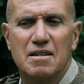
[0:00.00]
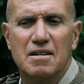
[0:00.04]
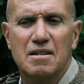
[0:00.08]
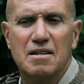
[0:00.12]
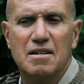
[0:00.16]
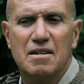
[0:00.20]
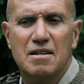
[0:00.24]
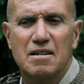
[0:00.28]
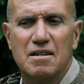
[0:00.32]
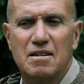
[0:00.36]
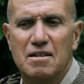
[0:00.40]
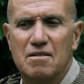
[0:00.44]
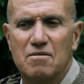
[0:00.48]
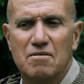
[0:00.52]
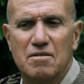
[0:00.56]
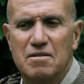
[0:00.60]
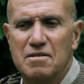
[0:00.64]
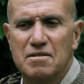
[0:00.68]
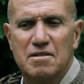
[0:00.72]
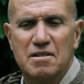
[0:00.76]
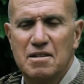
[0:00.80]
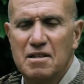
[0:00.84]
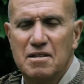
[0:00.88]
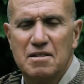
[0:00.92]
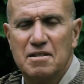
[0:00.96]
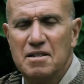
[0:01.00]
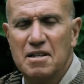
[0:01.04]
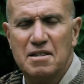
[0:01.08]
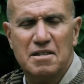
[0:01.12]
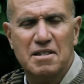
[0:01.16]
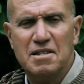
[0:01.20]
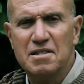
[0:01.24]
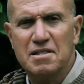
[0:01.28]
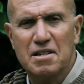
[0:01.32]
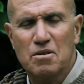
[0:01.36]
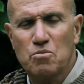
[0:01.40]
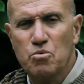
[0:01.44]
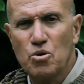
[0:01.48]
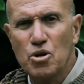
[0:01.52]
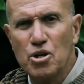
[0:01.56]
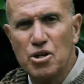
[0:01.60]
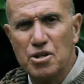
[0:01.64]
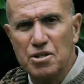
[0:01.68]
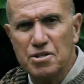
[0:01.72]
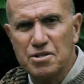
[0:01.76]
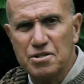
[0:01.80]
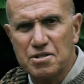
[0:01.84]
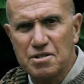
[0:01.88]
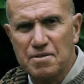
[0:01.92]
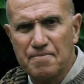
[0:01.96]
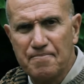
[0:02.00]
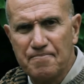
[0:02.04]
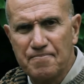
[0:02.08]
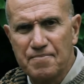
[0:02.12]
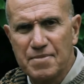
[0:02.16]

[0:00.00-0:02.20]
uh, th these are words,